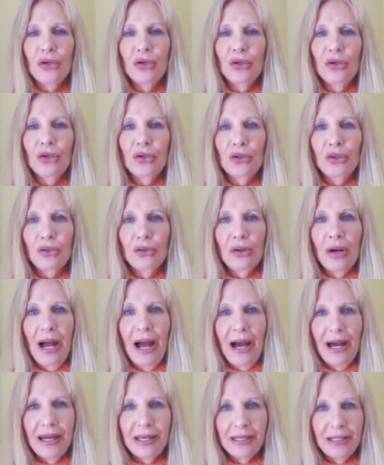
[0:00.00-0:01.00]
who
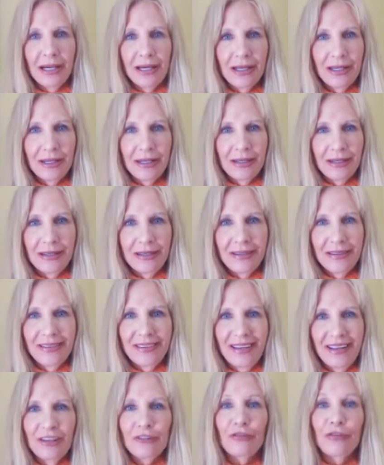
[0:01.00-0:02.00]
had
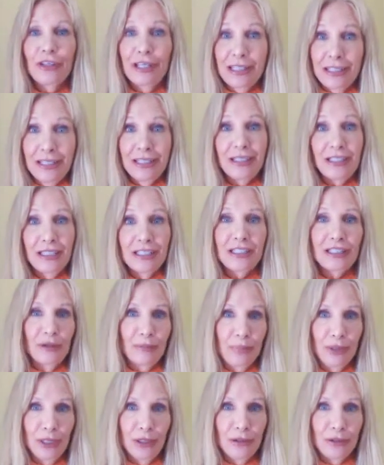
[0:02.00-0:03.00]
inflicted this
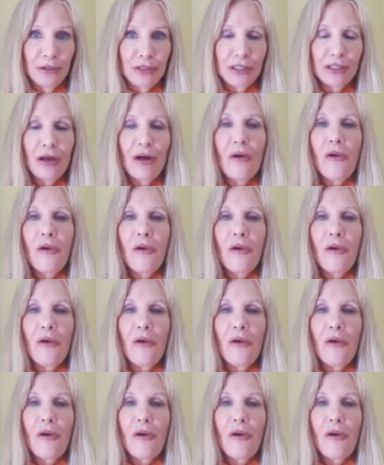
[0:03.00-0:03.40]
abuse